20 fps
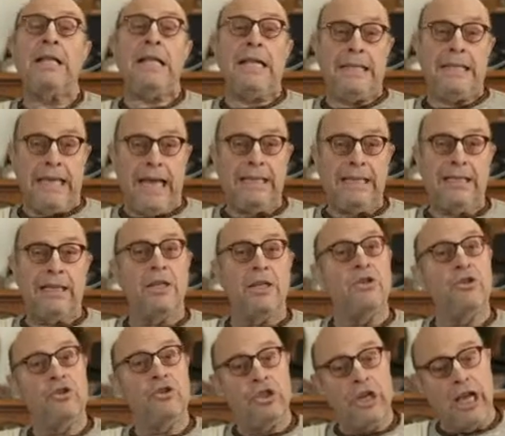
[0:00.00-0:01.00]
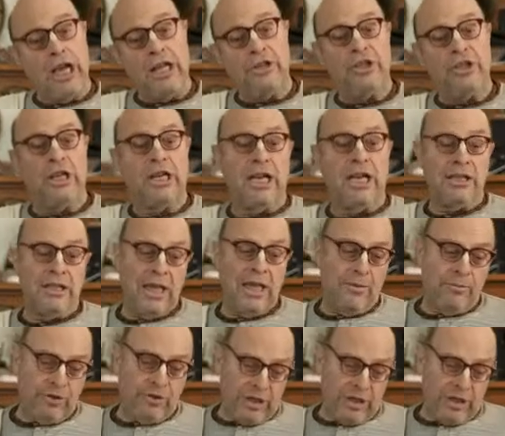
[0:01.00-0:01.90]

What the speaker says: yat kincha jagat yam